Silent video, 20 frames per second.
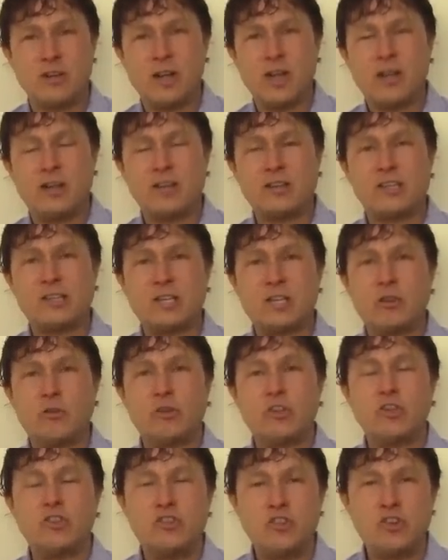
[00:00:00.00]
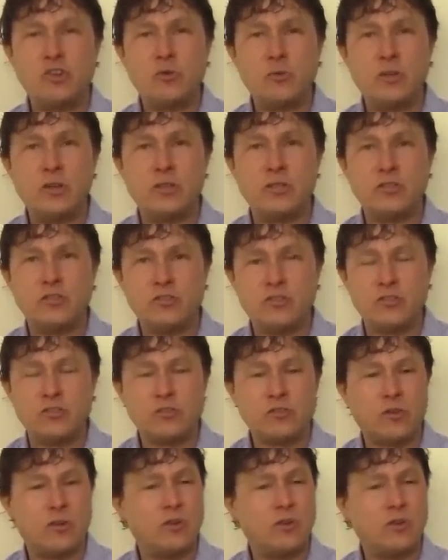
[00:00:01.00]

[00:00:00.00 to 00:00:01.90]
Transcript: not necessarily chewing the juice.